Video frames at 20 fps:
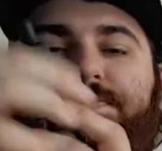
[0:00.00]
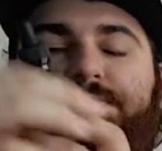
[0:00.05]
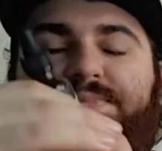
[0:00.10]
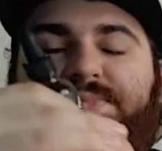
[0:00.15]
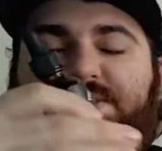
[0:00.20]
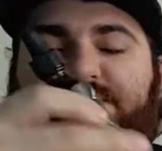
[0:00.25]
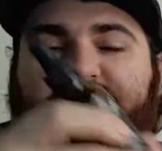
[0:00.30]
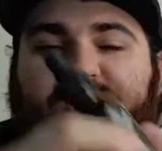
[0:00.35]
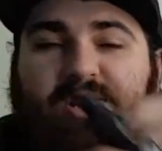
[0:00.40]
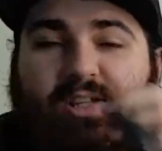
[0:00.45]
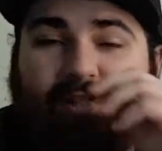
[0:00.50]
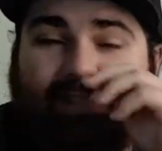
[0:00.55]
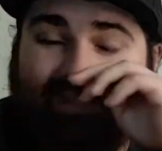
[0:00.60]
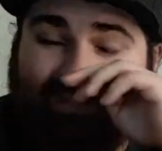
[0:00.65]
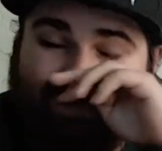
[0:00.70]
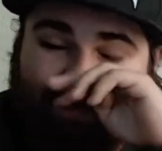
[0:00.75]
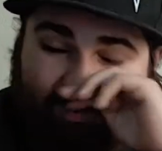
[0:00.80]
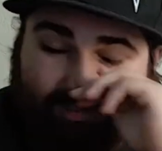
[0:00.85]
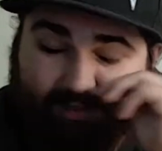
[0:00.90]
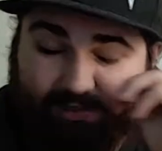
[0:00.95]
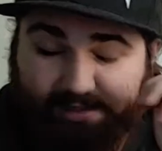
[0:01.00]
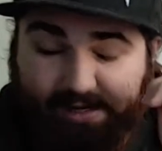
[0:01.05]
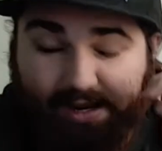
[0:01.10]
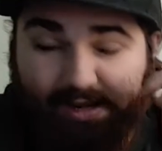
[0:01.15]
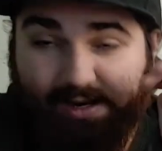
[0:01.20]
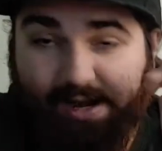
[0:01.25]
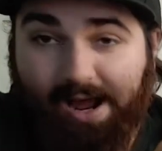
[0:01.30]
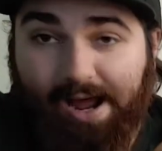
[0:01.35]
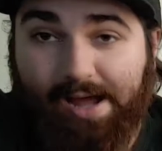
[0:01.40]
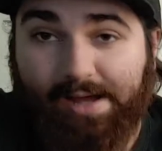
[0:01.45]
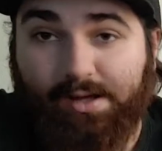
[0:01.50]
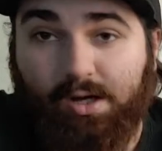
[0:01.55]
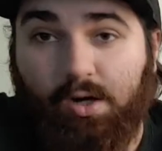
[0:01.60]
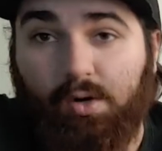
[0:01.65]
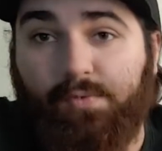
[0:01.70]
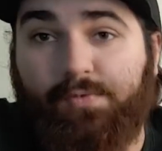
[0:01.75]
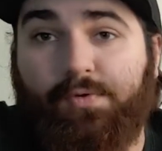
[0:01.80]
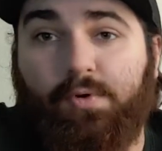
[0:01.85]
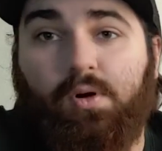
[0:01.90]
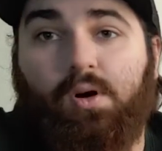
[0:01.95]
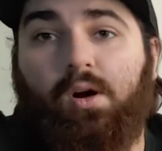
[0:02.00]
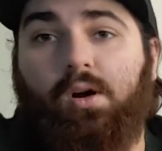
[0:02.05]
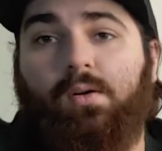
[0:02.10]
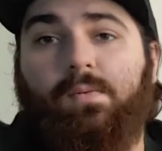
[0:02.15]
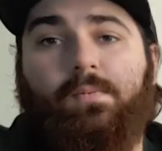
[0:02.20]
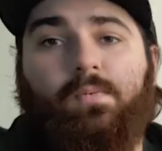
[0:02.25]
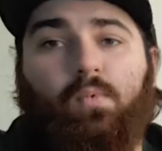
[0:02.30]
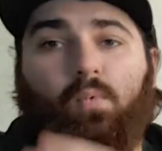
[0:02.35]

the seasonal scent I go for